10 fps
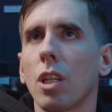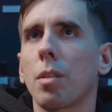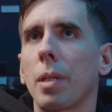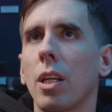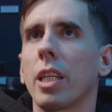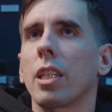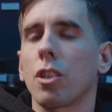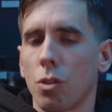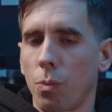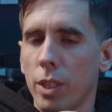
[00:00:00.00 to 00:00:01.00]
talk about, like,
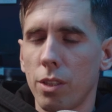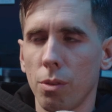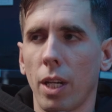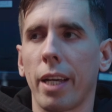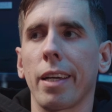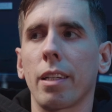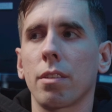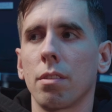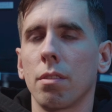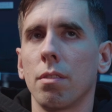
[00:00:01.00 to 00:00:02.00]
the 22 IDEX